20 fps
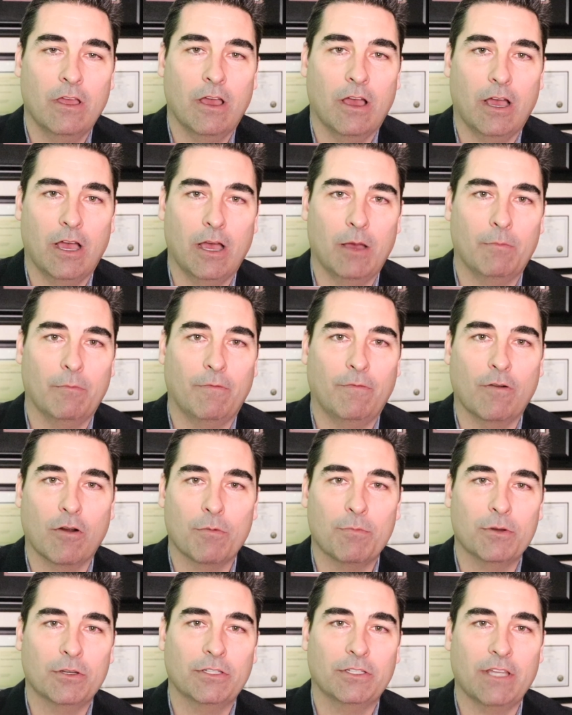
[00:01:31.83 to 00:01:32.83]

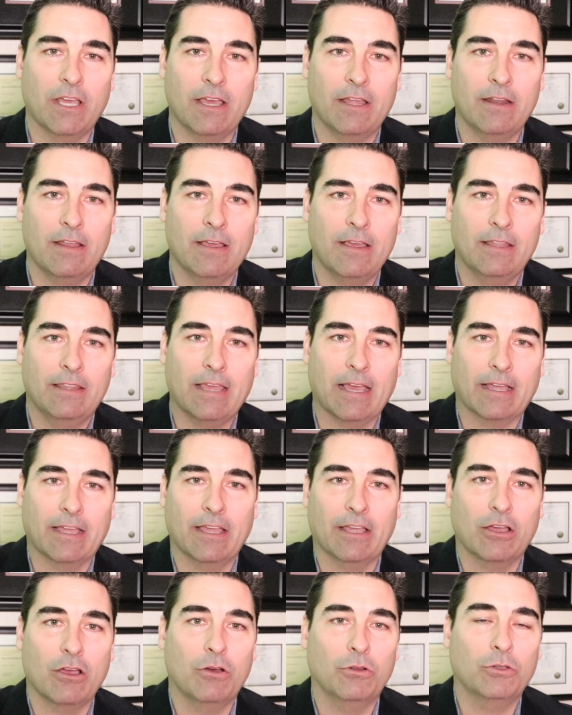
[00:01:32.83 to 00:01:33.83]
4% that
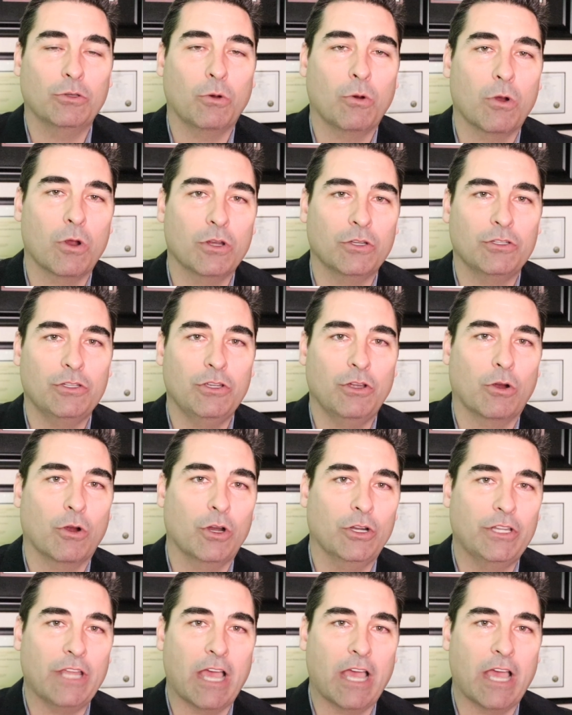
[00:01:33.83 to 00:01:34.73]
can go towards your